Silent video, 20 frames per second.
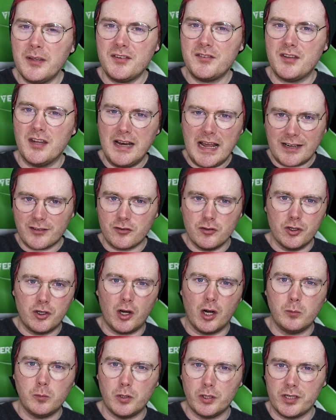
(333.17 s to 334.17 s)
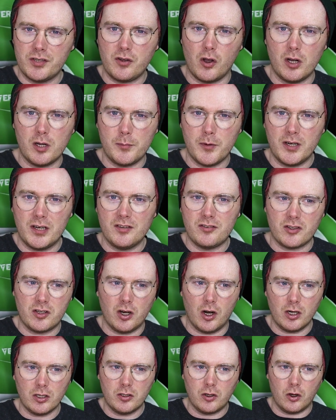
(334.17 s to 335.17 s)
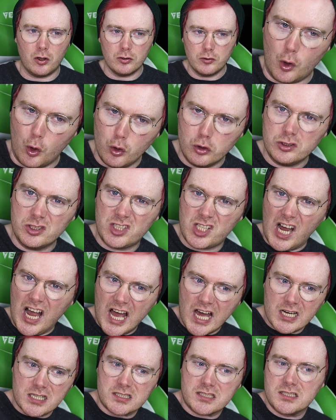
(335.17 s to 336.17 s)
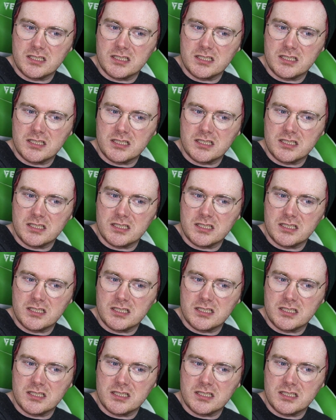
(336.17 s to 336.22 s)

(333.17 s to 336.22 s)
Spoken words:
the next new card we're going to talk about is a card called Un Garde,